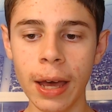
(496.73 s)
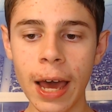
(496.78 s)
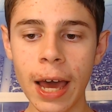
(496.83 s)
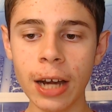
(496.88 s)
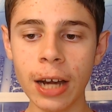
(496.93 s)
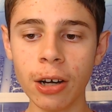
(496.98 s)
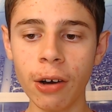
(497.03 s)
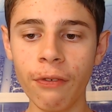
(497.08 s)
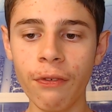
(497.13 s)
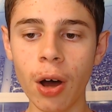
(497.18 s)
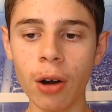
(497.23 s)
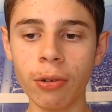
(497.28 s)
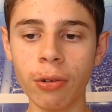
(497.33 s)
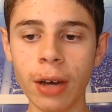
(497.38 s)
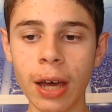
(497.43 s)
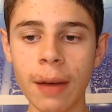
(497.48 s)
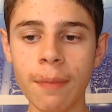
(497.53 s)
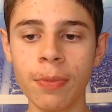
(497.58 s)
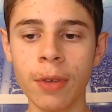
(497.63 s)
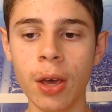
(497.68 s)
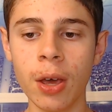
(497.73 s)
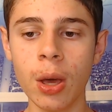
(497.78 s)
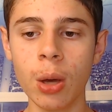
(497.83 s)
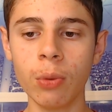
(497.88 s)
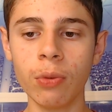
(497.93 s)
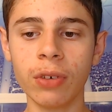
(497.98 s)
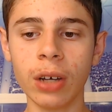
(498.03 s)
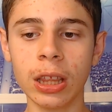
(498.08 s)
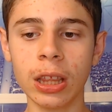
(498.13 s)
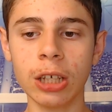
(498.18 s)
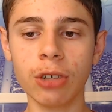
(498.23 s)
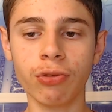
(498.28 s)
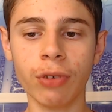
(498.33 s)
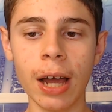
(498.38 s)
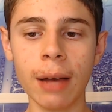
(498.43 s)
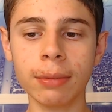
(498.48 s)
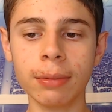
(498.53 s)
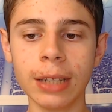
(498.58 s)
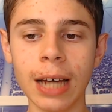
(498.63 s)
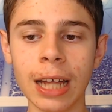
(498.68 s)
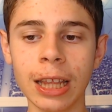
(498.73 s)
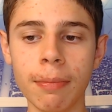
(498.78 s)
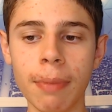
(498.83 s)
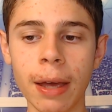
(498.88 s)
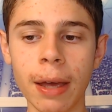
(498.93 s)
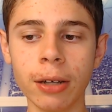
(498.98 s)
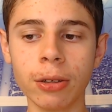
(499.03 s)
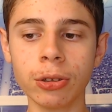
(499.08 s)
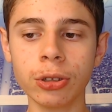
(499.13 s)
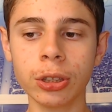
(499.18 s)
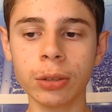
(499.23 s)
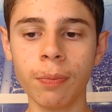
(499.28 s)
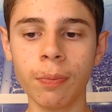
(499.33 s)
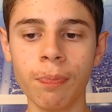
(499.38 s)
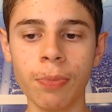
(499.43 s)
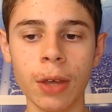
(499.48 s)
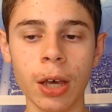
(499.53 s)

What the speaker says: And our final game, we've got the Rams at the Bengals.